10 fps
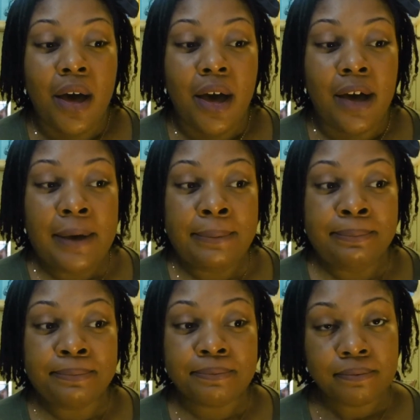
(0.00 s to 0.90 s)

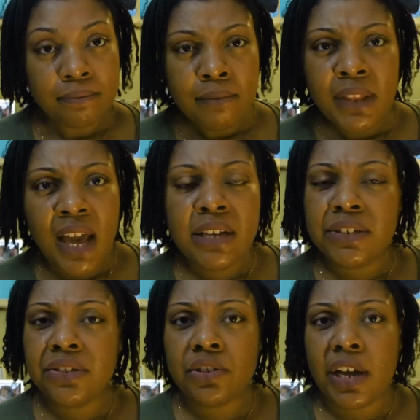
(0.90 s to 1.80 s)
um, I'm
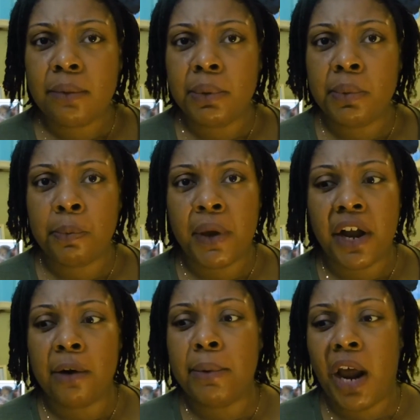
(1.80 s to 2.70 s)
just trying to be
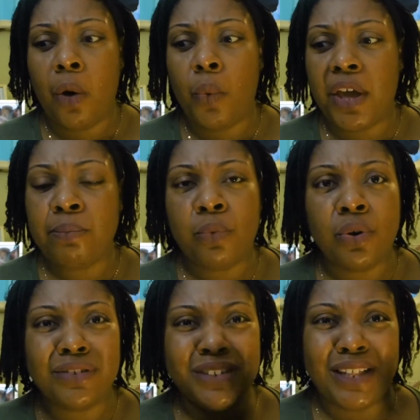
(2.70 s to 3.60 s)
prepared, but I'll wait
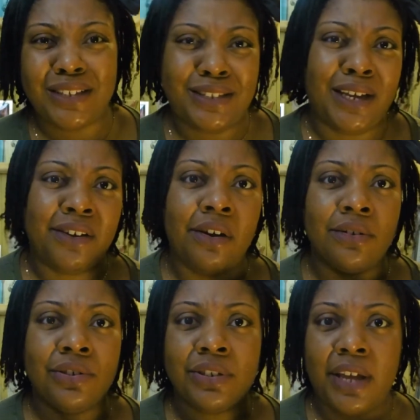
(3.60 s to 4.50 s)
more into that second
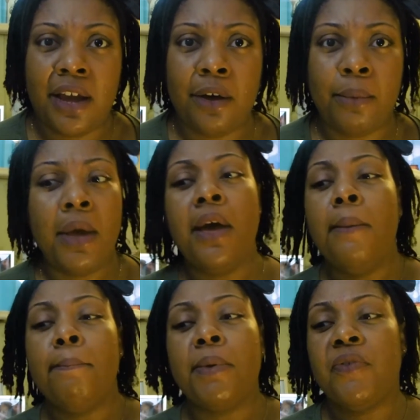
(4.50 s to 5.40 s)
ultrasound
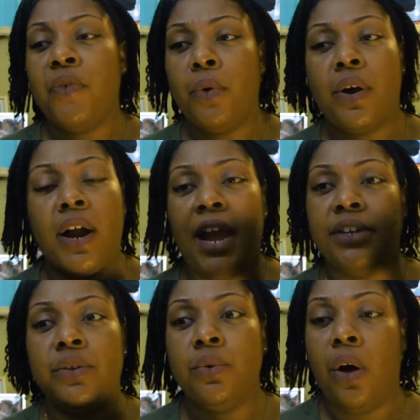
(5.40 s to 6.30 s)
before I
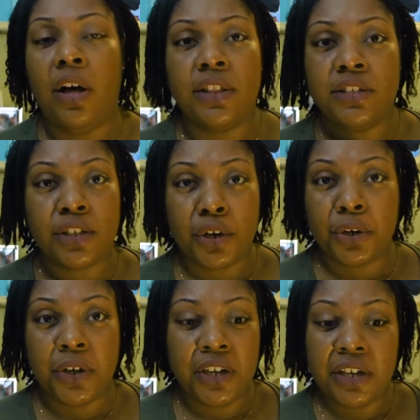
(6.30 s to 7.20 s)
do all this
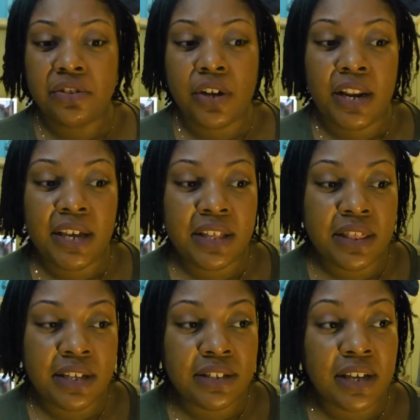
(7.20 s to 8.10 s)
hurrying and trying to get
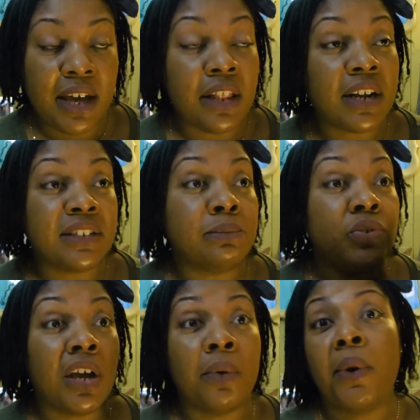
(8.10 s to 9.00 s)
things together because I'm
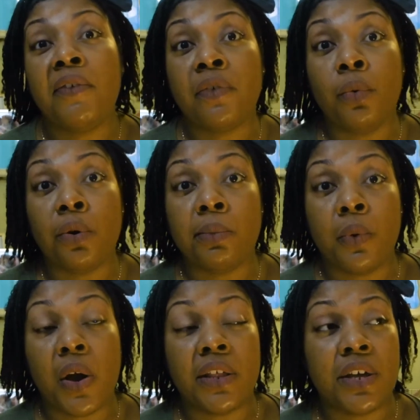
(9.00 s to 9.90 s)
trying to wait for warmer
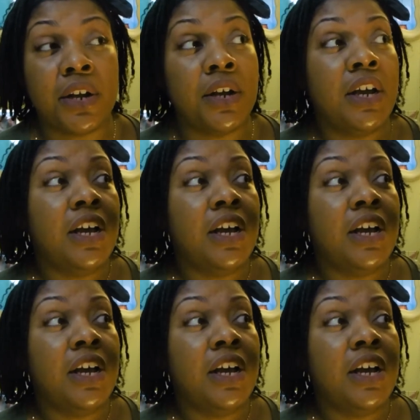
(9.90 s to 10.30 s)
weather